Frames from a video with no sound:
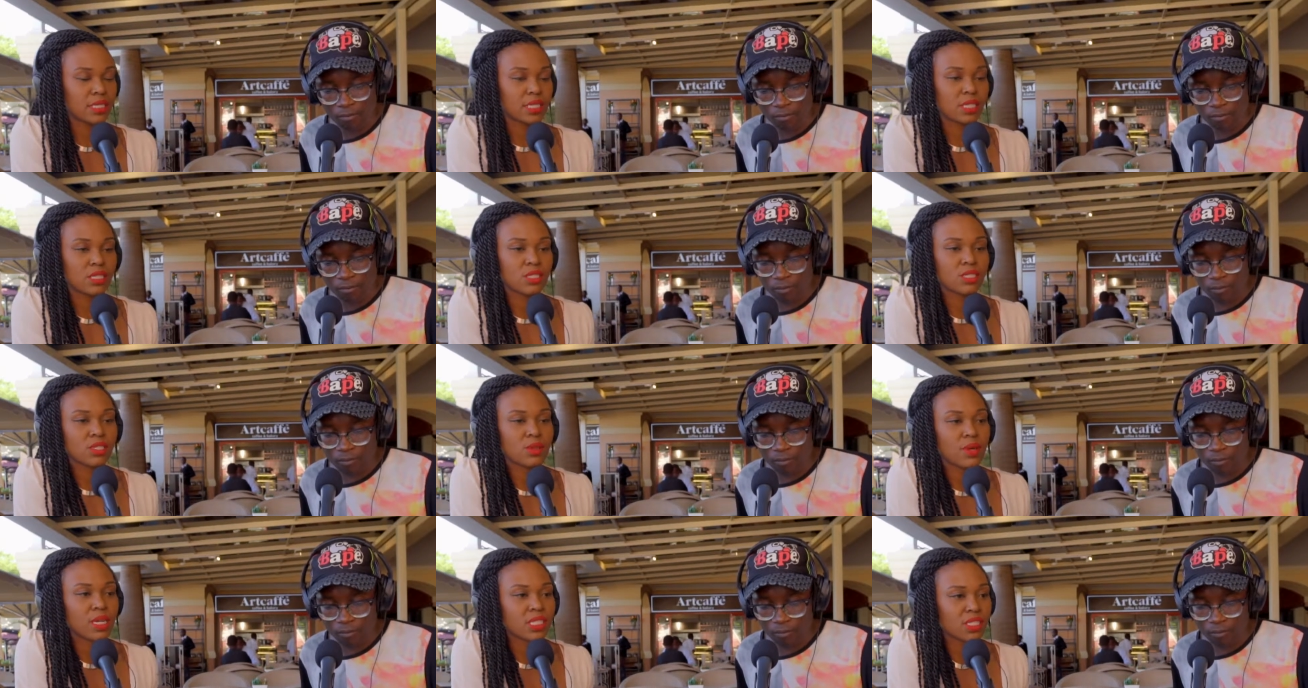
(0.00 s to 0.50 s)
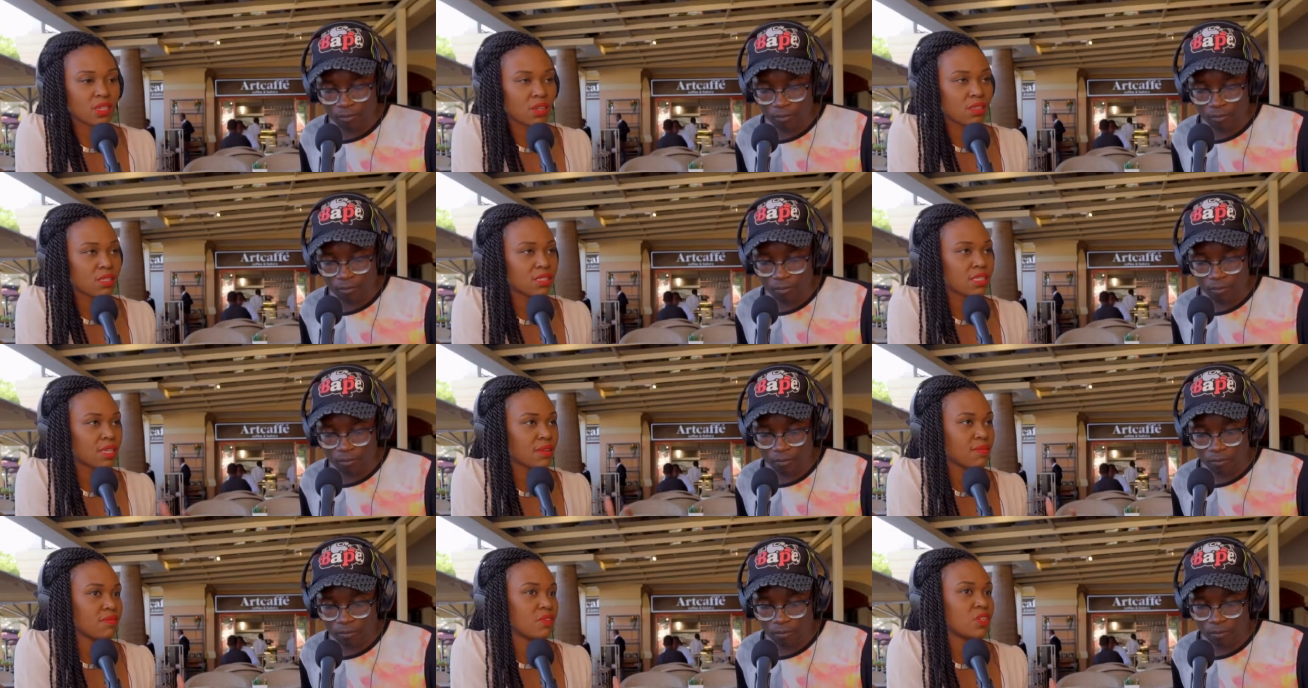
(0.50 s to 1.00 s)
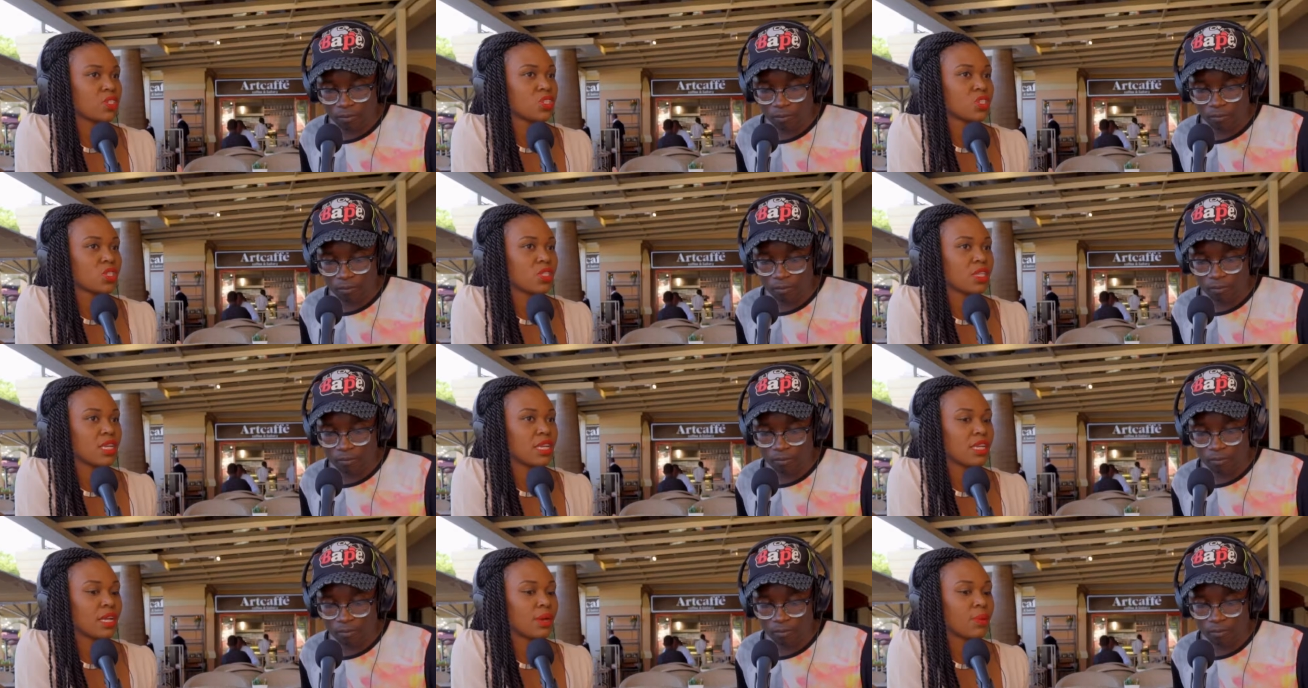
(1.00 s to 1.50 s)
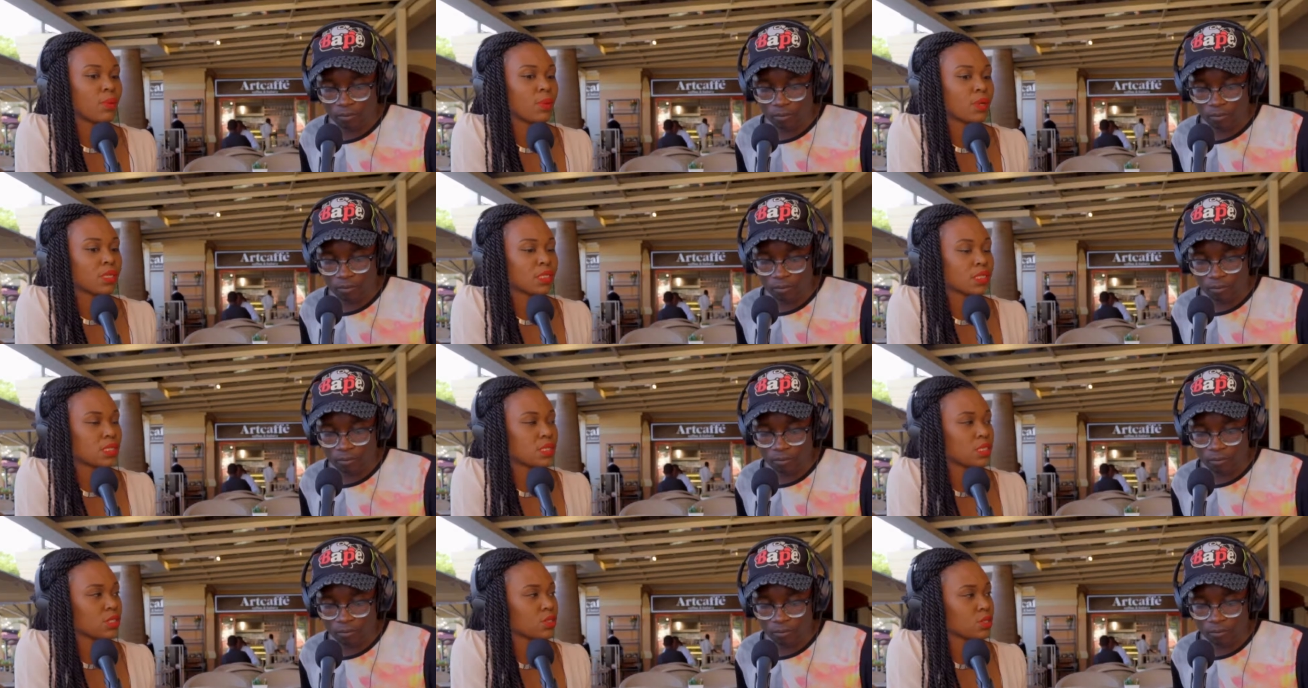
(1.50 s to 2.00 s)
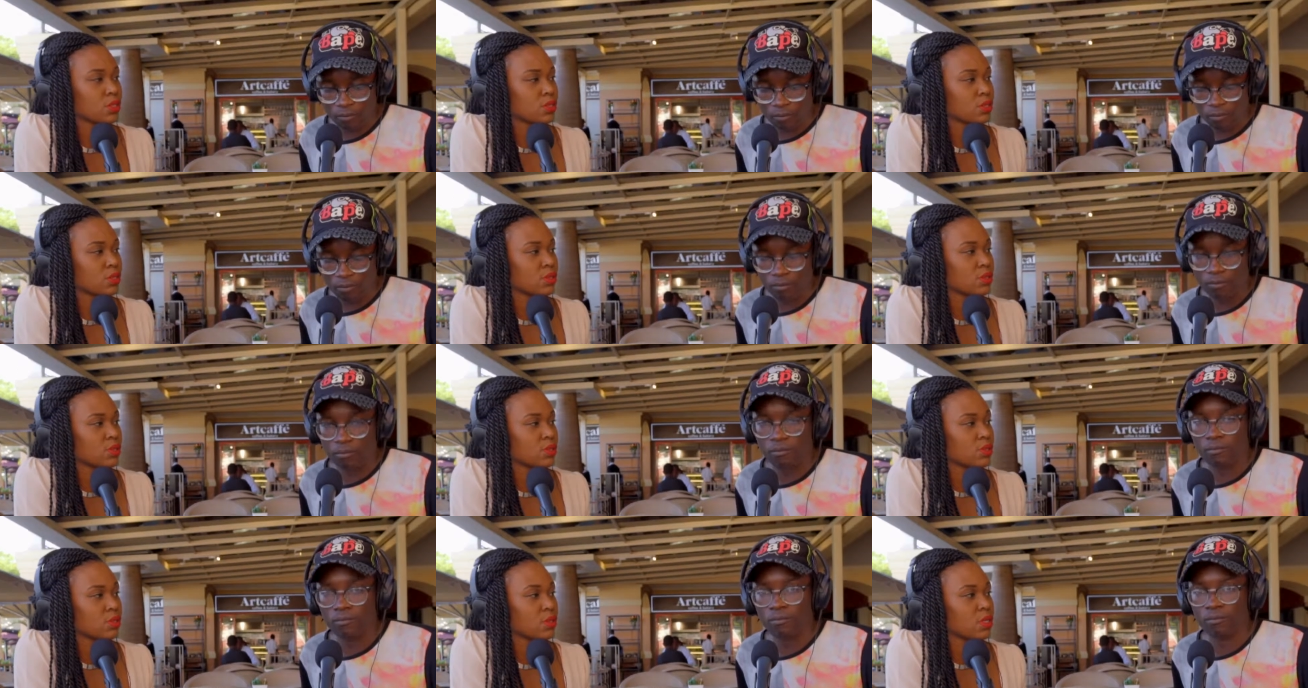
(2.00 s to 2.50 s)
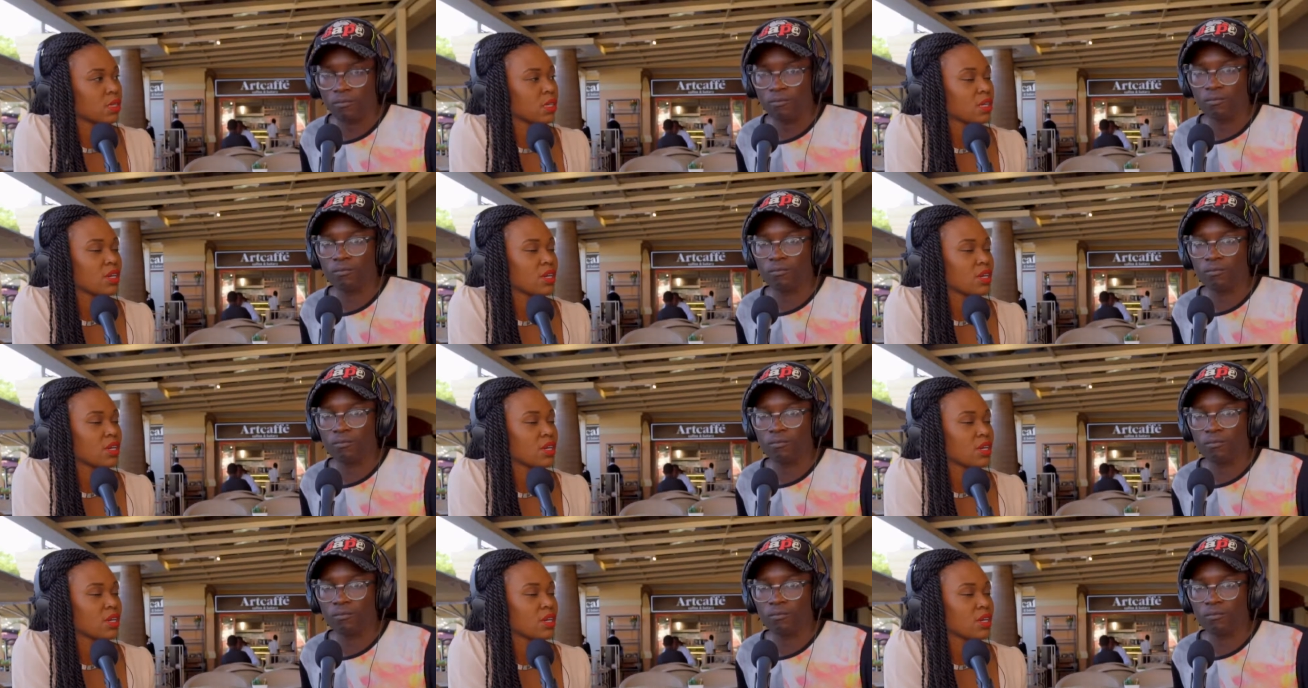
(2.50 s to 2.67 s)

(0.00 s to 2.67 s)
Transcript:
Speaker 1: And so I saw the same vision and I wanted to